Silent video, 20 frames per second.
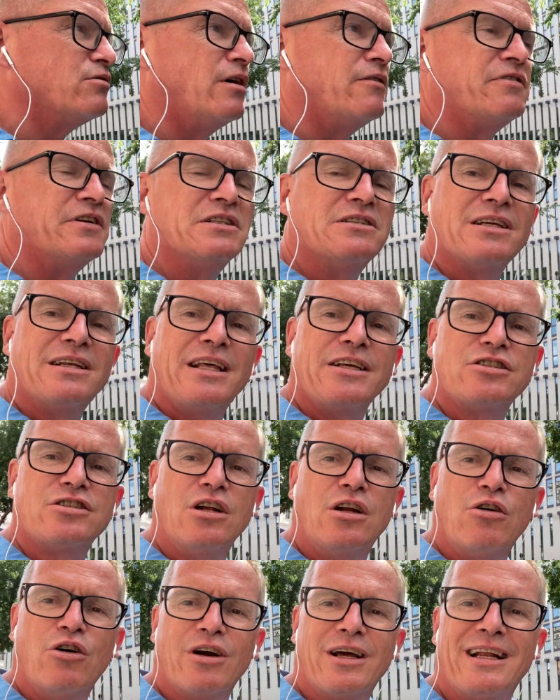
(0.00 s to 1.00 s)
to have
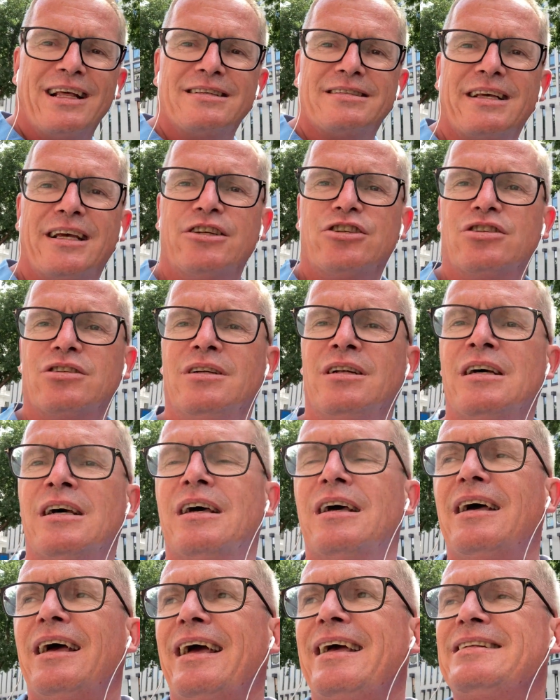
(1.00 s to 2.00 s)
international organization.
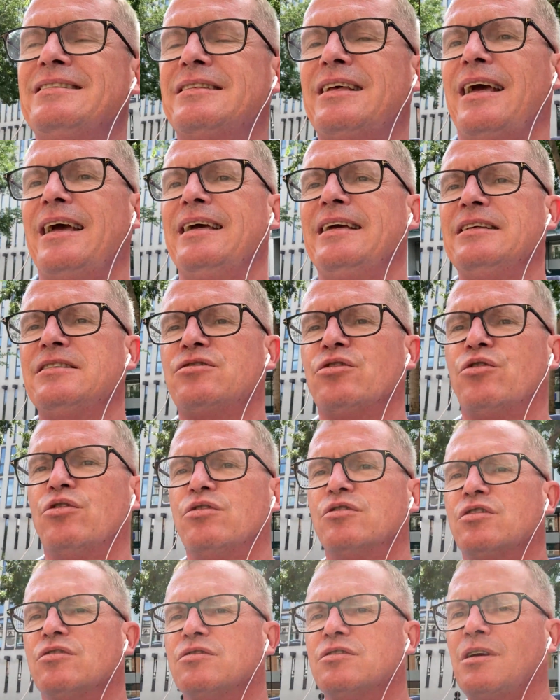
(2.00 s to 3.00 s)
And there is
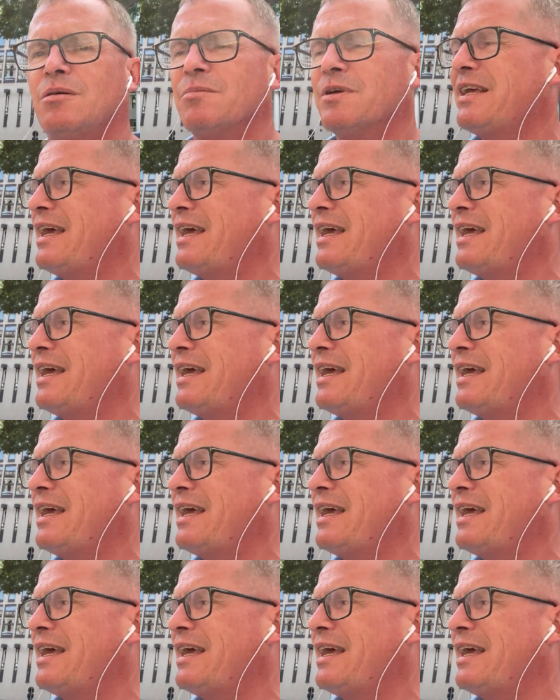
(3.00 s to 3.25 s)
also some